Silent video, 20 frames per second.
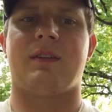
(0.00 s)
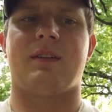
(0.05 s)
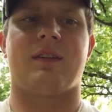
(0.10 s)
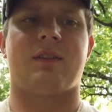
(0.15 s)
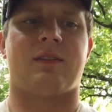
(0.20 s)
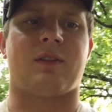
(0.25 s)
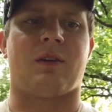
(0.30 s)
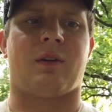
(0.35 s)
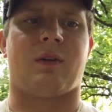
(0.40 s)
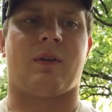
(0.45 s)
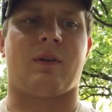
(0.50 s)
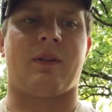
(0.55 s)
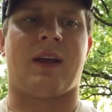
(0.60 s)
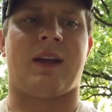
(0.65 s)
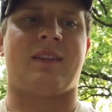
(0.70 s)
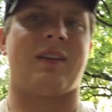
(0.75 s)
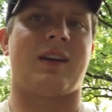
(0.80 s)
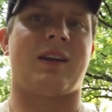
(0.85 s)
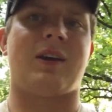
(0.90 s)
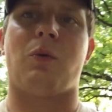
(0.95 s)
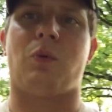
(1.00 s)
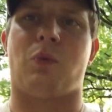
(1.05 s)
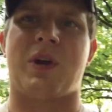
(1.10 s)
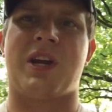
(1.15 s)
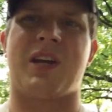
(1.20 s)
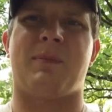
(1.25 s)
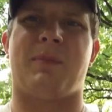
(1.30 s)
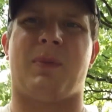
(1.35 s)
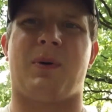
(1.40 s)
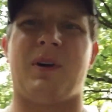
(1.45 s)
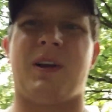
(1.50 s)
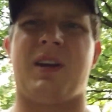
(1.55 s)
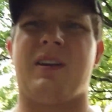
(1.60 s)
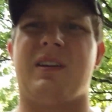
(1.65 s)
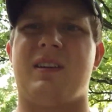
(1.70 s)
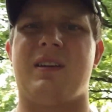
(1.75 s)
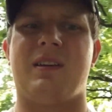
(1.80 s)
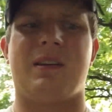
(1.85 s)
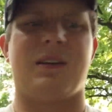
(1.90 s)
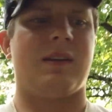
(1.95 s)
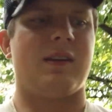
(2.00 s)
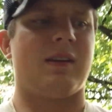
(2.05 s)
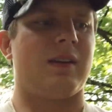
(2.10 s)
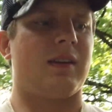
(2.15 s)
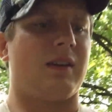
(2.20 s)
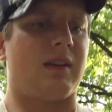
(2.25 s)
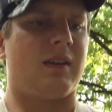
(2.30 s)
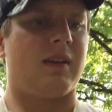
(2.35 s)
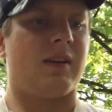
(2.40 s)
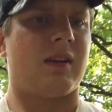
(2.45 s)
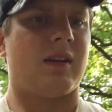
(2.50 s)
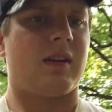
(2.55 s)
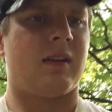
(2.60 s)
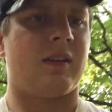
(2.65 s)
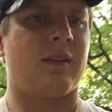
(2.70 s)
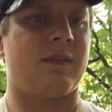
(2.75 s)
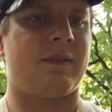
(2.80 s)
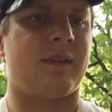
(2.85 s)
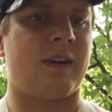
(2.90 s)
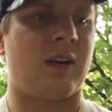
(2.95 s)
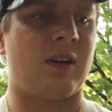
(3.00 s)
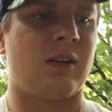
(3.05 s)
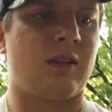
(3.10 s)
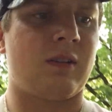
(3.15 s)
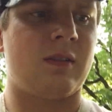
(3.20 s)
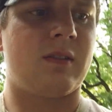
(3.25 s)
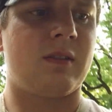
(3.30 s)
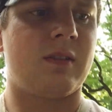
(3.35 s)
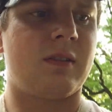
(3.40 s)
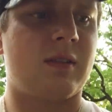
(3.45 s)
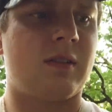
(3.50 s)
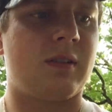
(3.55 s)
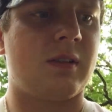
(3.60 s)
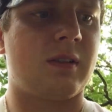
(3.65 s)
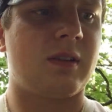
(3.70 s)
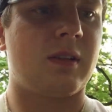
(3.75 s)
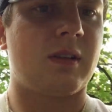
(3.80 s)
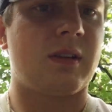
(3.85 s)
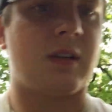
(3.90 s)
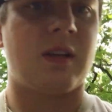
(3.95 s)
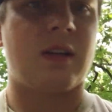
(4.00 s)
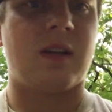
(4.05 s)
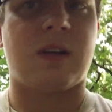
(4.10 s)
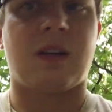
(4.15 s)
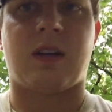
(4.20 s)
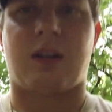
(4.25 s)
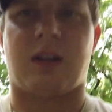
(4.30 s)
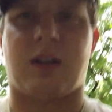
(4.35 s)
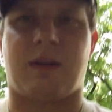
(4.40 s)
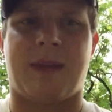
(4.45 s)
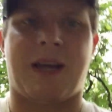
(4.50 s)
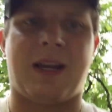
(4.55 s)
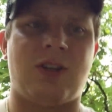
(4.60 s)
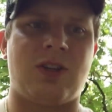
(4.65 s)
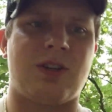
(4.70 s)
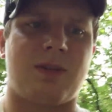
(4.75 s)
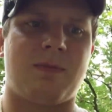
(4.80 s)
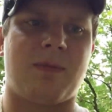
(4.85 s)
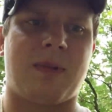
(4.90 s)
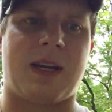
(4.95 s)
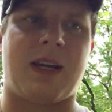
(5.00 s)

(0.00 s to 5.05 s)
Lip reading: So that's like a weak point on the ferrule. That's just my